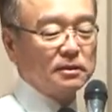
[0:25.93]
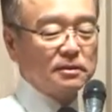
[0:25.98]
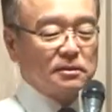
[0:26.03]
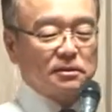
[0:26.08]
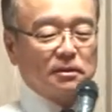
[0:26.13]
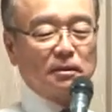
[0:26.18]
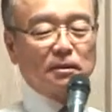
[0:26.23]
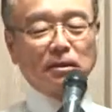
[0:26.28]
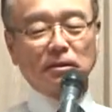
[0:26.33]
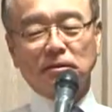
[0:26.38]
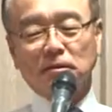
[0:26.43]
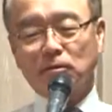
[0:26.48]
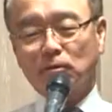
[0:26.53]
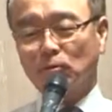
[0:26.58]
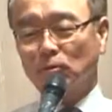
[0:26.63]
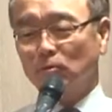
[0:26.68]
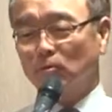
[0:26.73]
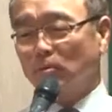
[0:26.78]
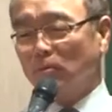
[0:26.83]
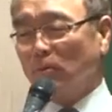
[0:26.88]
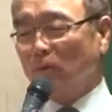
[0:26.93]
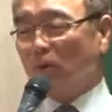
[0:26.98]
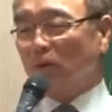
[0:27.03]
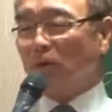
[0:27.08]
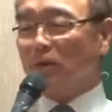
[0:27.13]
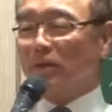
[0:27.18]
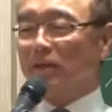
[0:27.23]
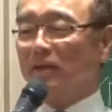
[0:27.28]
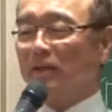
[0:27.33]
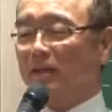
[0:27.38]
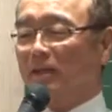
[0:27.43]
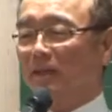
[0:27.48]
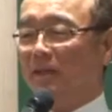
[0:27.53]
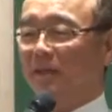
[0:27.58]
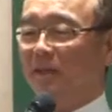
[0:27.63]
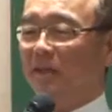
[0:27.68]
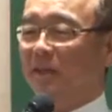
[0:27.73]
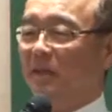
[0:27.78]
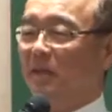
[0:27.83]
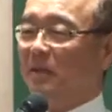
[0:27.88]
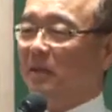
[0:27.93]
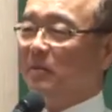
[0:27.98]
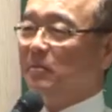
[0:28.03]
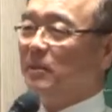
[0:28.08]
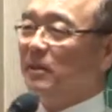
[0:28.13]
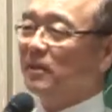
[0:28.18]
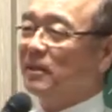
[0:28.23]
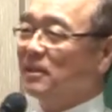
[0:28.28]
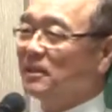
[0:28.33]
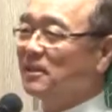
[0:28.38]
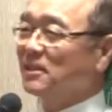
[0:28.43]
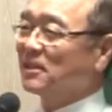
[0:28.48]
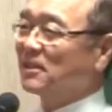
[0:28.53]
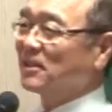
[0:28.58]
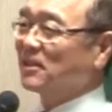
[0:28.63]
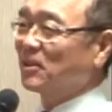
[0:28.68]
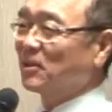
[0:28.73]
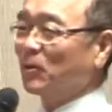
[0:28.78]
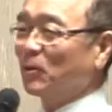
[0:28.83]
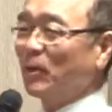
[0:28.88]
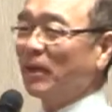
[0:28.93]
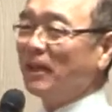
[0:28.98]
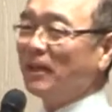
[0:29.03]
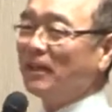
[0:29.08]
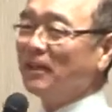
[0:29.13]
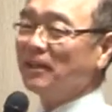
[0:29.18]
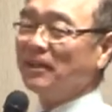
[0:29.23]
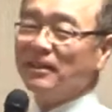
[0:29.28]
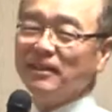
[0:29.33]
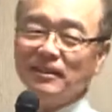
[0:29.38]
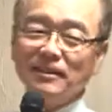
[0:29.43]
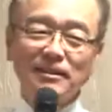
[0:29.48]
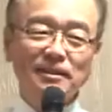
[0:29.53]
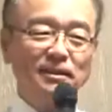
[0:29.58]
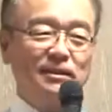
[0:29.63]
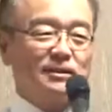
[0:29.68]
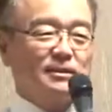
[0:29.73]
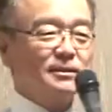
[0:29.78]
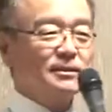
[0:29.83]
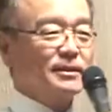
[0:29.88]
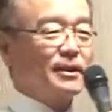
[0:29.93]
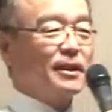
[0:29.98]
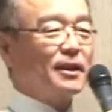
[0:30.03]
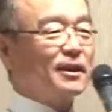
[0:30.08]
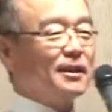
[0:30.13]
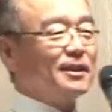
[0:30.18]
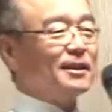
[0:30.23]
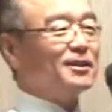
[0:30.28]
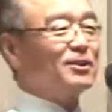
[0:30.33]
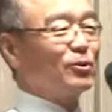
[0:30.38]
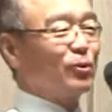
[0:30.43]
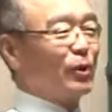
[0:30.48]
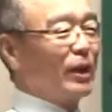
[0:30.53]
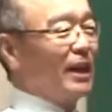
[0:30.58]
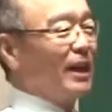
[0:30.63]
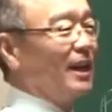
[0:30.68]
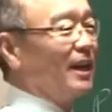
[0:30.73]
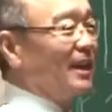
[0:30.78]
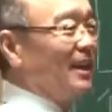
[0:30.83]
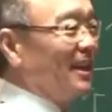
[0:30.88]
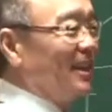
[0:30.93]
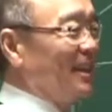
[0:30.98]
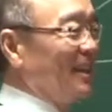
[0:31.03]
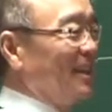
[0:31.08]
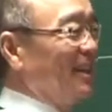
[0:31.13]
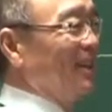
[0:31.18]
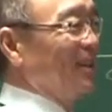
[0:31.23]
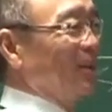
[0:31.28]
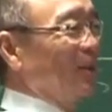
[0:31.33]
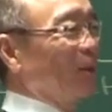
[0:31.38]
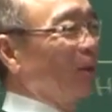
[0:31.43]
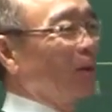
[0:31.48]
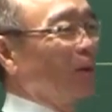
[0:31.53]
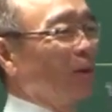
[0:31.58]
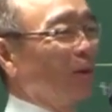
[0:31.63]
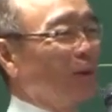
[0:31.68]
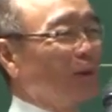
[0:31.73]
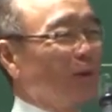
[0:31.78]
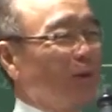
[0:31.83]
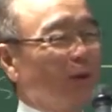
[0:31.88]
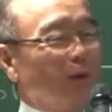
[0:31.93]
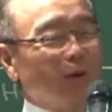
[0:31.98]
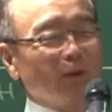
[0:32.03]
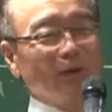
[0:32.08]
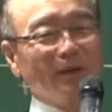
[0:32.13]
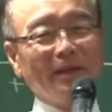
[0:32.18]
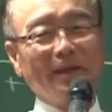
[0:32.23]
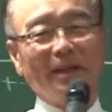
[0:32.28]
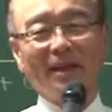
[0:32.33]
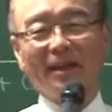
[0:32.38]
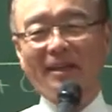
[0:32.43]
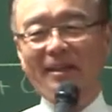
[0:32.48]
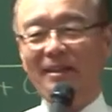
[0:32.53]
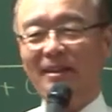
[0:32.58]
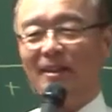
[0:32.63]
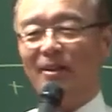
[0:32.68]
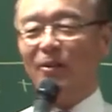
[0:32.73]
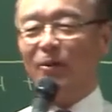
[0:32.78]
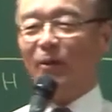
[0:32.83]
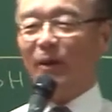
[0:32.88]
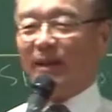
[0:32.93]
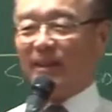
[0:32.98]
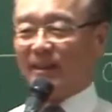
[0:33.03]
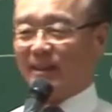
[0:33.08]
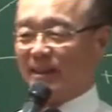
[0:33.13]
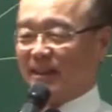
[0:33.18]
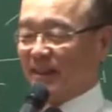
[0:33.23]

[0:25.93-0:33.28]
It's another good morning, but it's rainy. Stay dry. Don't get wet.